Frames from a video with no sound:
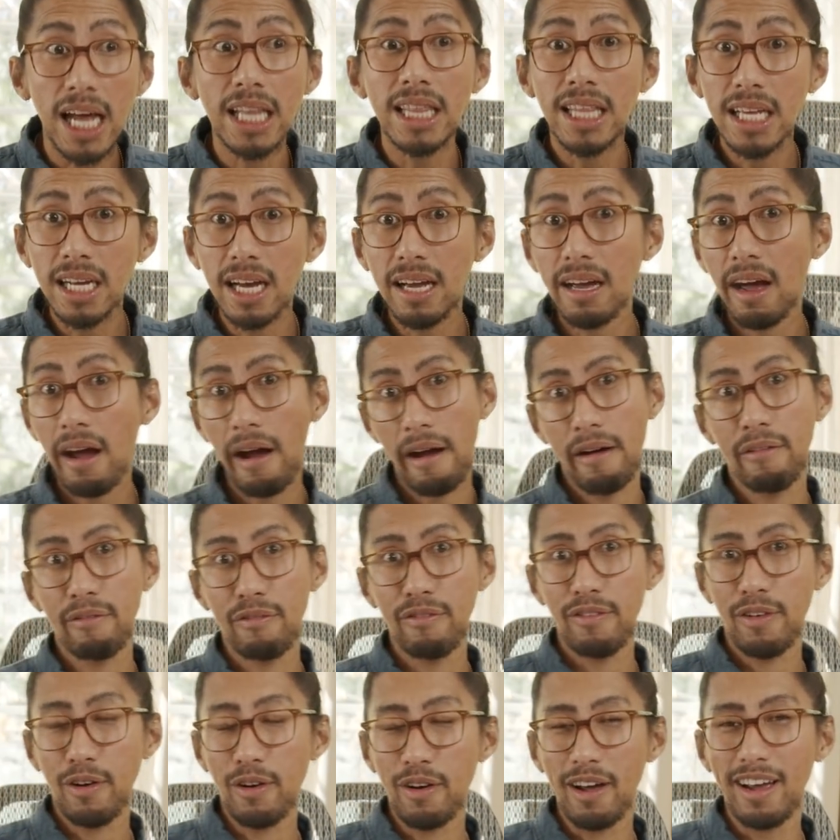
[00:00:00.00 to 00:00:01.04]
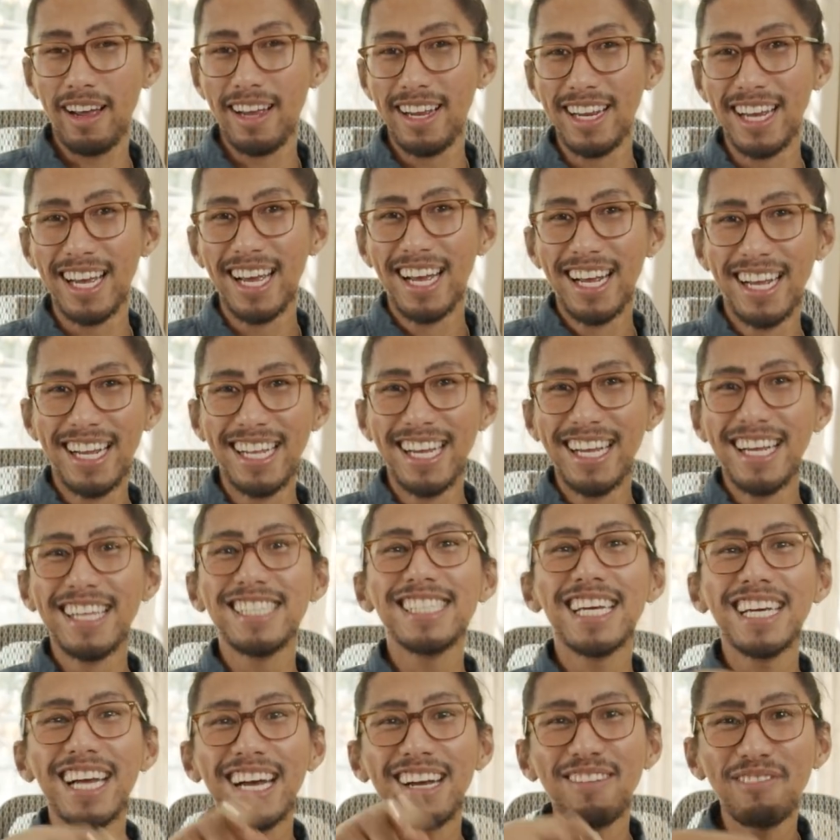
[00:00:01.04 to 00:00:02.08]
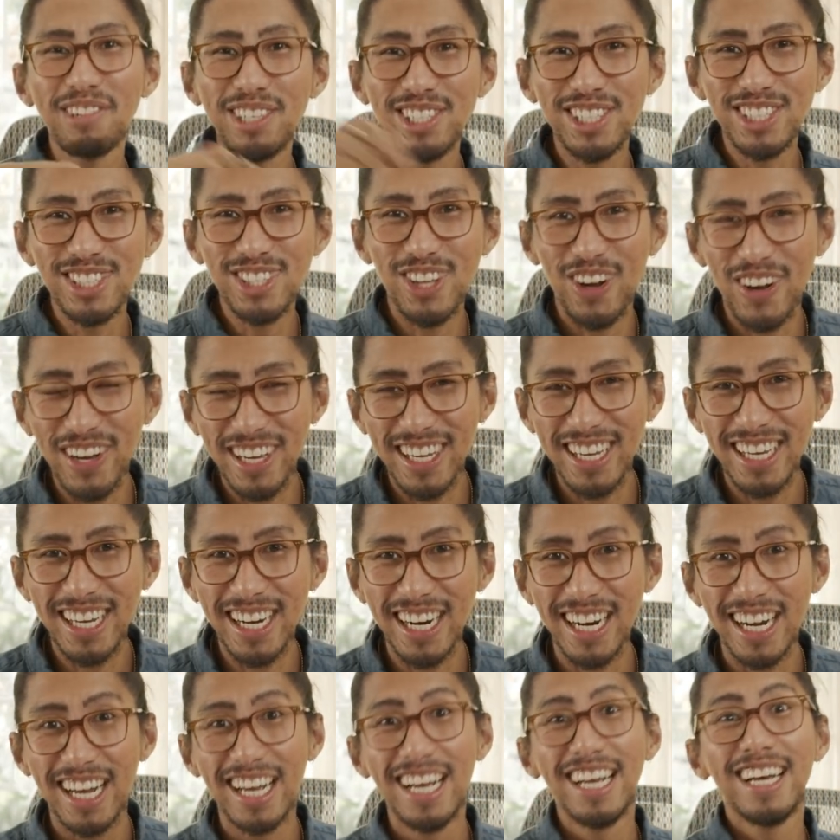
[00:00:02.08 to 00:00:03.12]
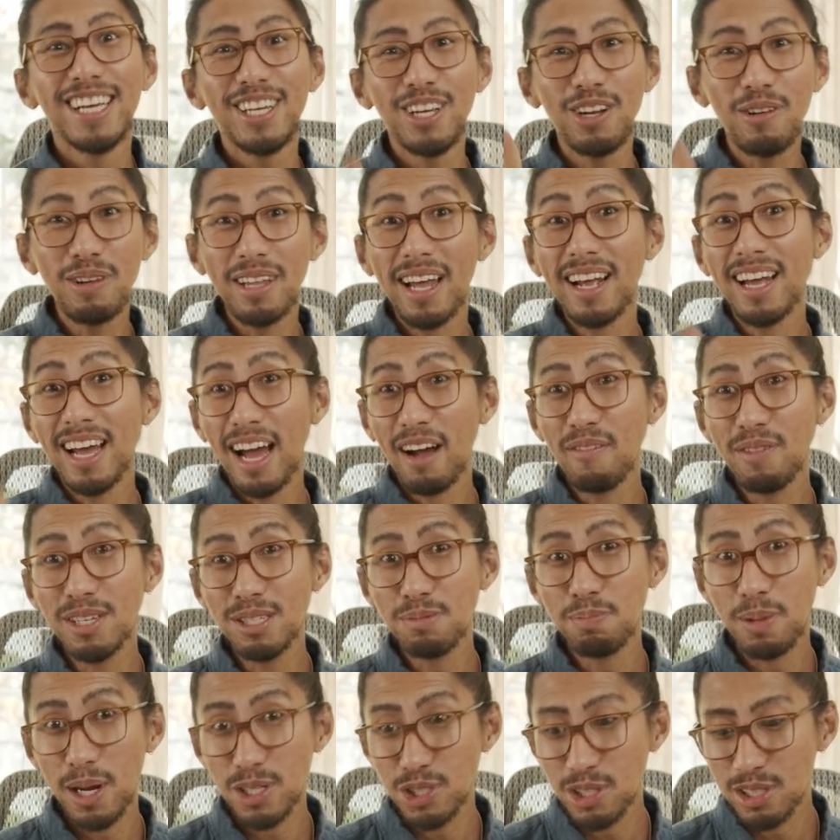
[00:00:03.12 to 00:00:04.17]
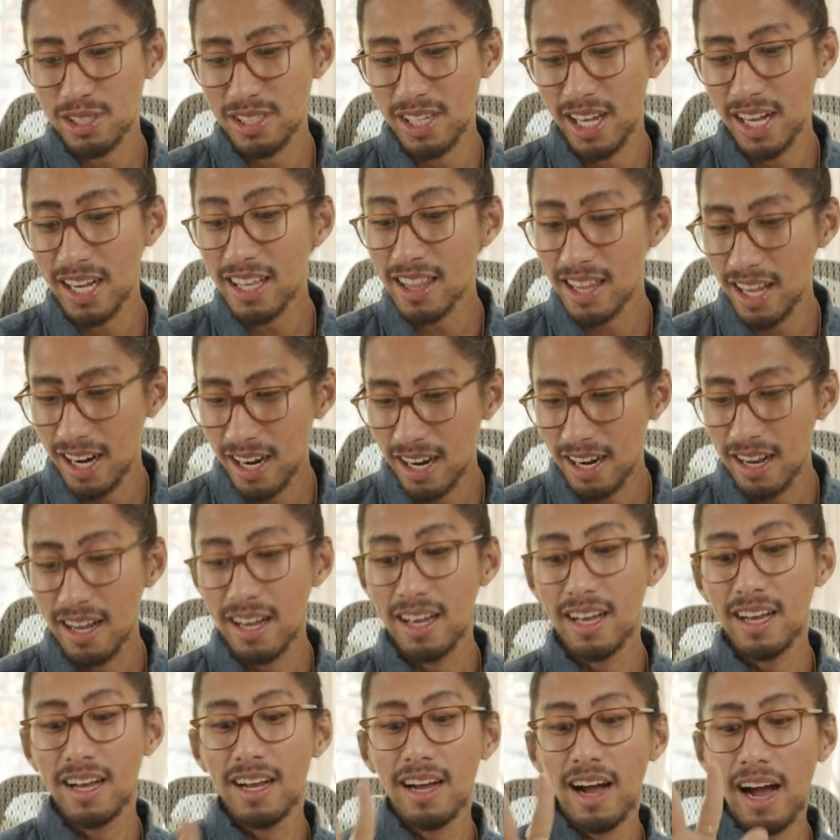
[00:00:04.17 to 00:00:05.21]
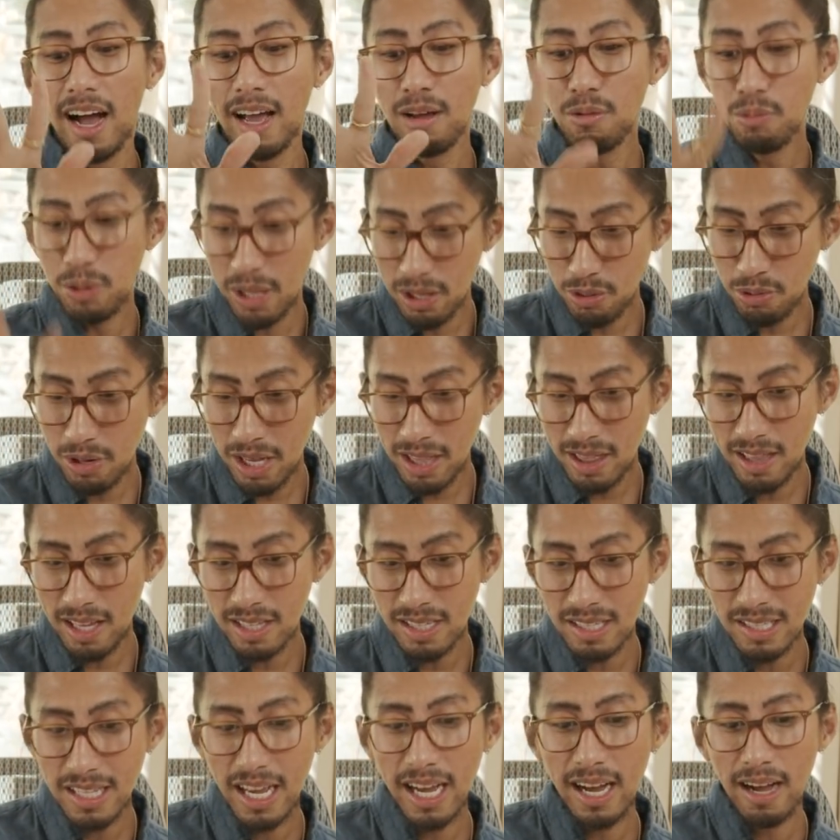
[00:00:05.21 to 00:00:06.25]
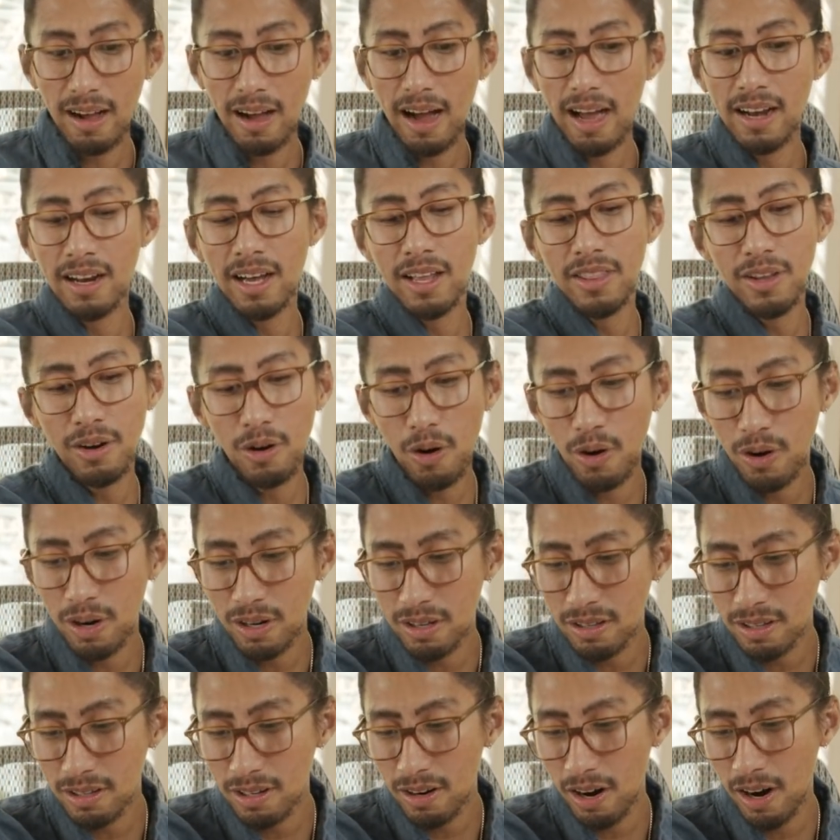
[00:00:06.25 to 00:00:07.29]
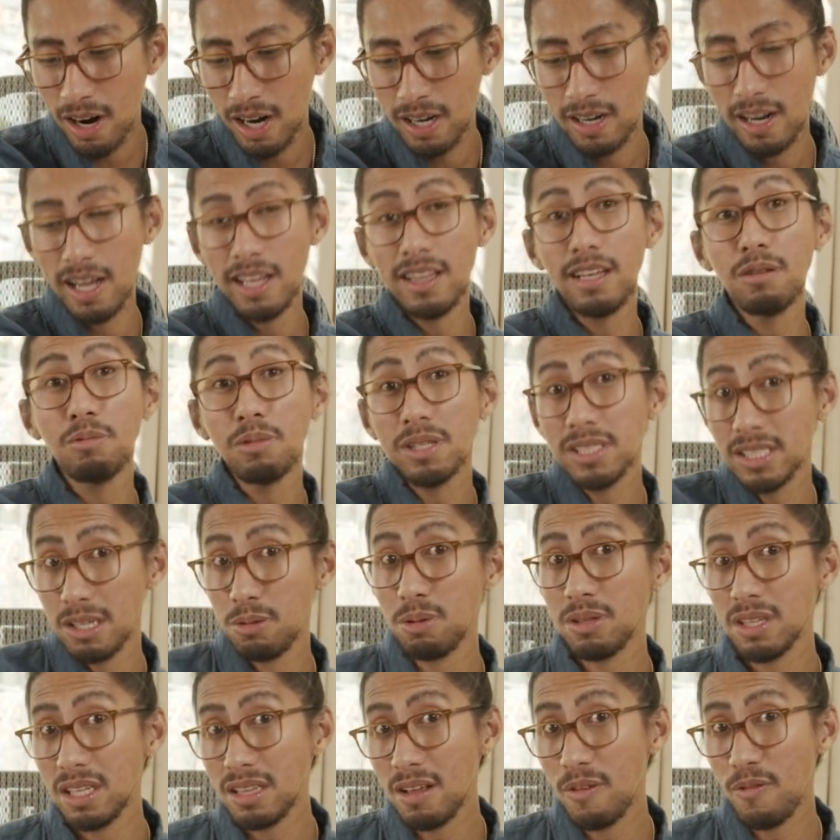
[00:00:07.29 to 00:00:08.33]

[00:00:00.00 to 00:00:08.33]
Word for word: think I have, okay. It's like we're just talking here. You know what, I have a special deck there. I will read another oracle card, and then we'll see what the